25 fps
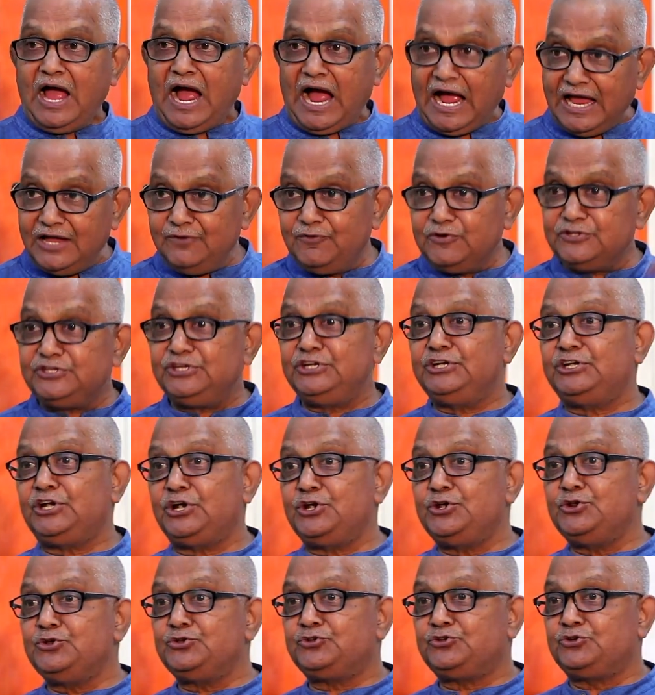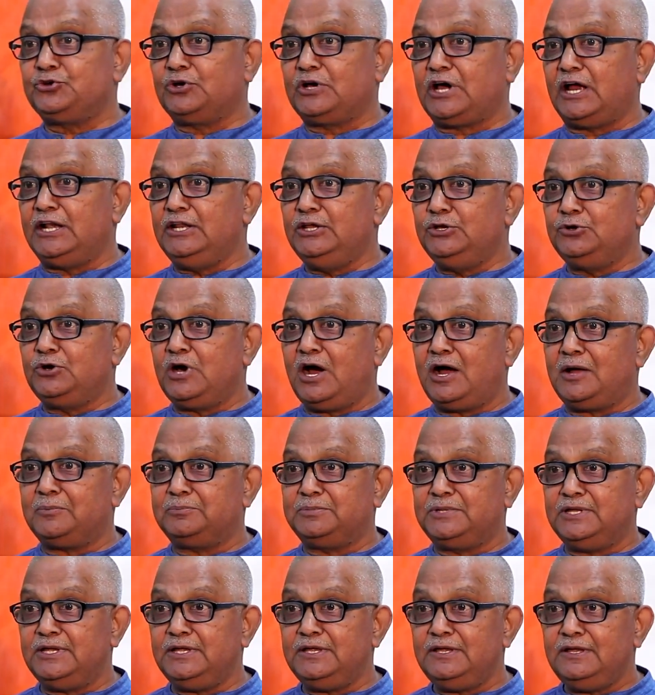I was introduced to Kali
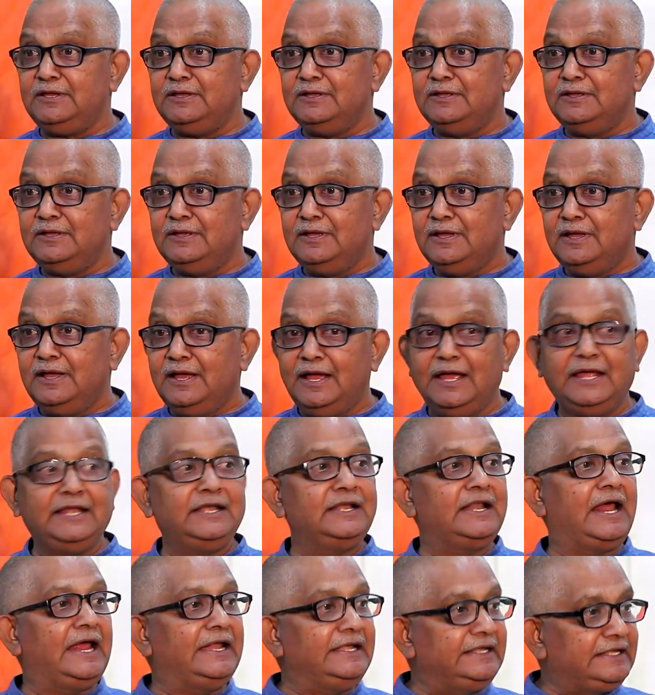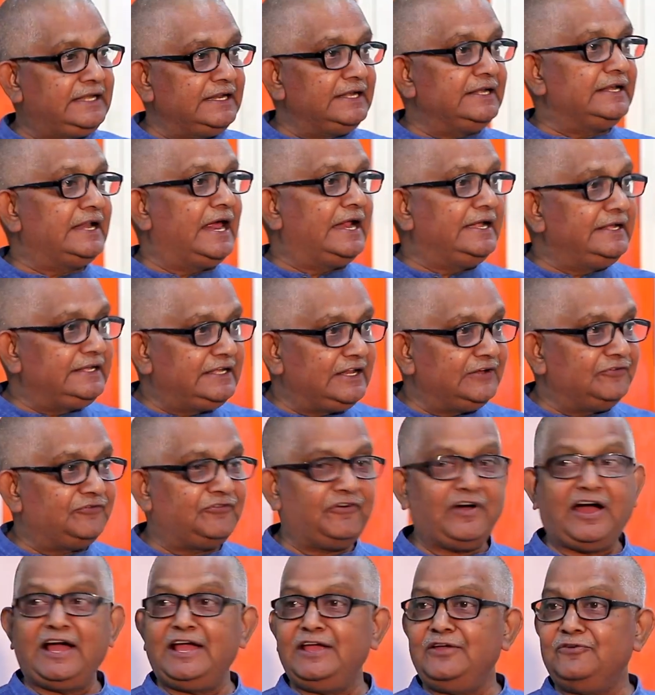Yugadi in
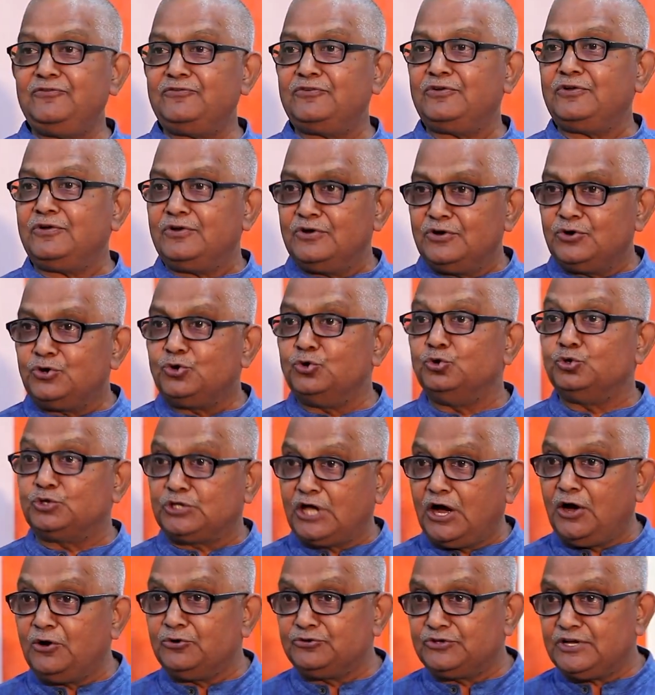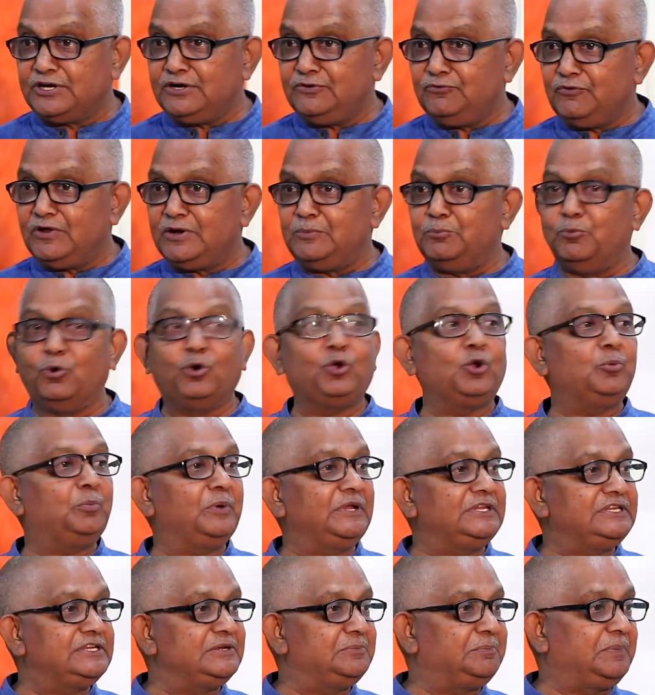1995 2000 when
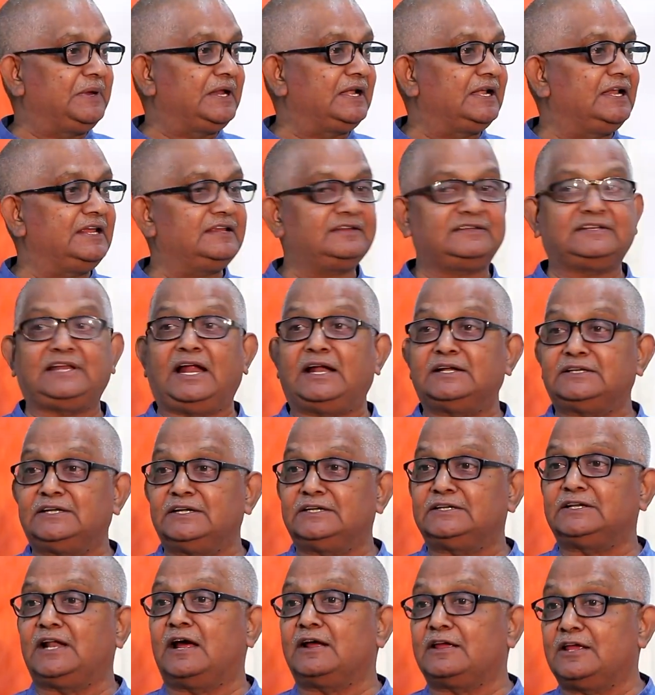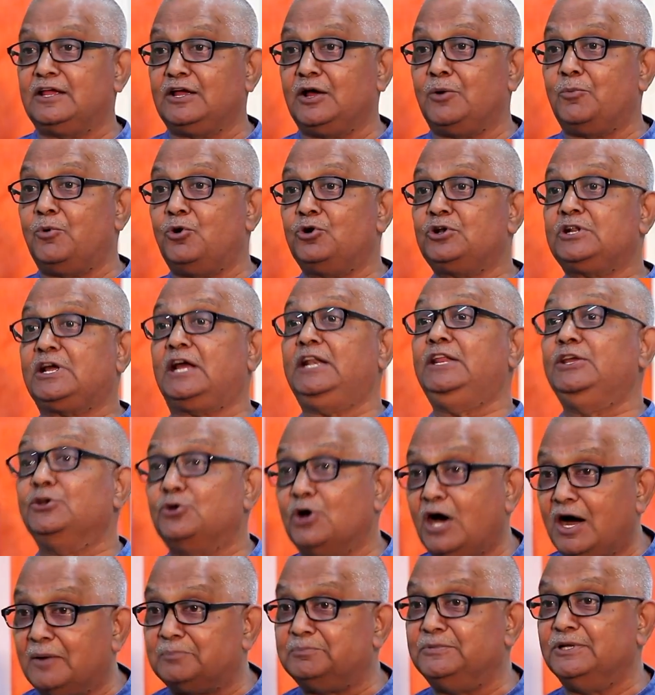Moropanji Pingle started talking about Kali
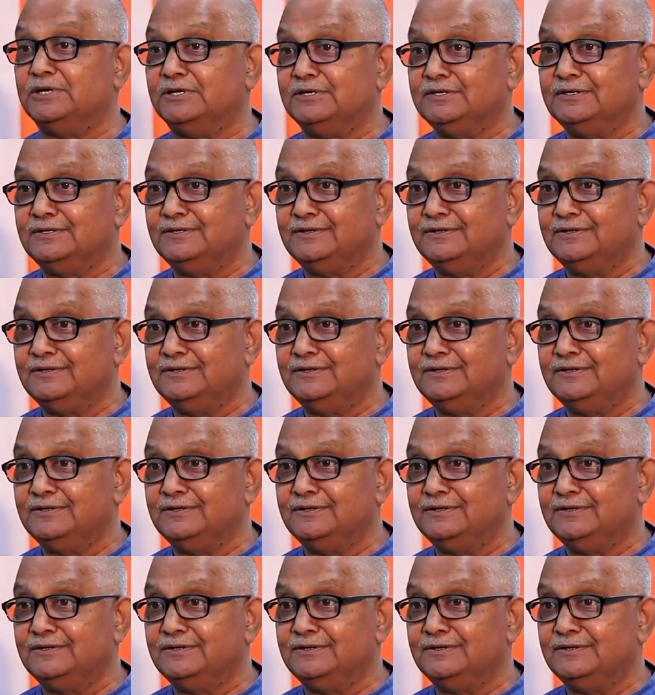Yuga Abda.